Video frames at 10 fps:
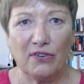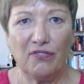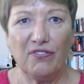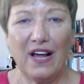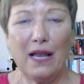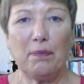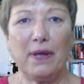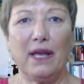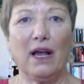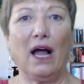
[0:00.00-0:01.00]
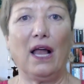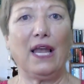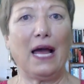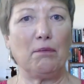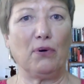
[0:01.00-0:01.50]
developing our
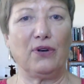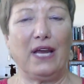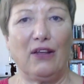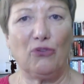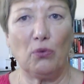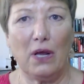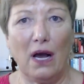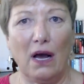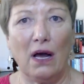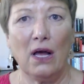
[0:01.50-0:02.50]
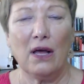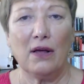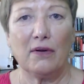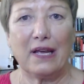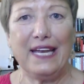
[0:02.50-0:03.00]
light body, as we are
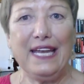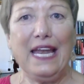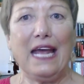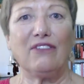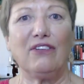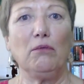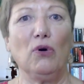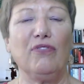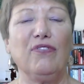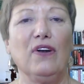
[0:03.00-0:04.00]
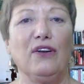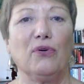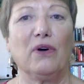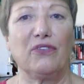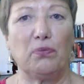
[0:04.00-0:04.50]
connecting more fully
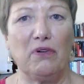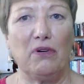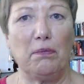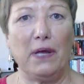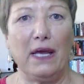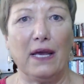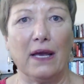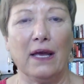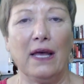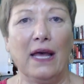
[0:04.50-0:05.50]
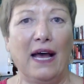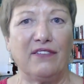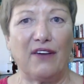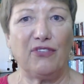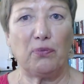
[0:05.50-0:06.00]
to our spirit being,
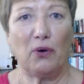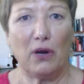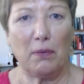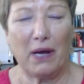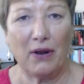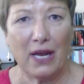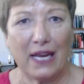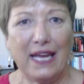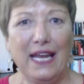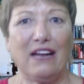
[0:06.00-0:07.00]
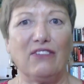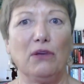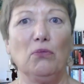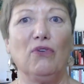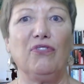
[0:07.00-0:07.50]
as I've spoken about,
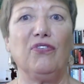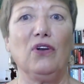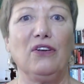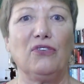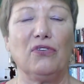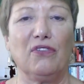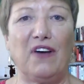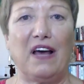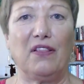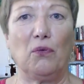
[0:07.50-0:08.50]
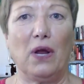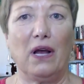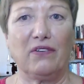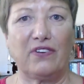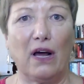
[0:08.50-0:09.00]
connecting more fully to the fact that we
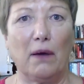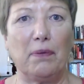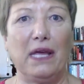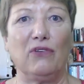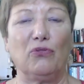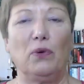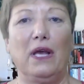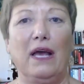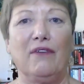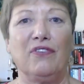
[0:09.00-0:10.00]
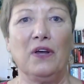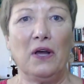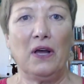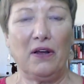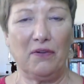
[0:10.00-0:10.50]
are star beings. We have
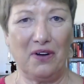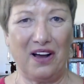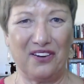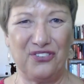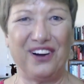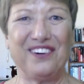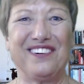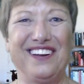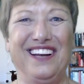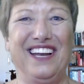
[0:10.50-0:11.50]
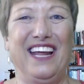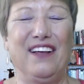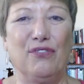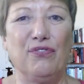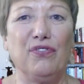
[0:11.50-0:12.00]
uh, our junk
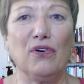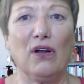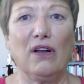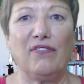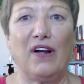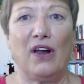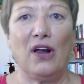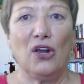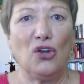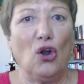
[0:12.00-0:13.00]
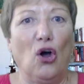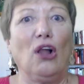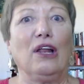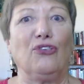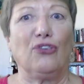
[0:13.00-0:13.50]
DNA is full of our
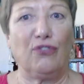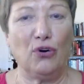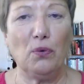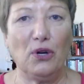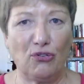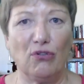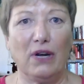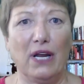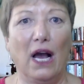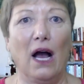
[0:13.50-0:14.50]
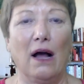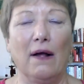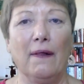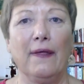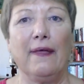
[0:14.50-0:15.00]
knowledge of who we truly are.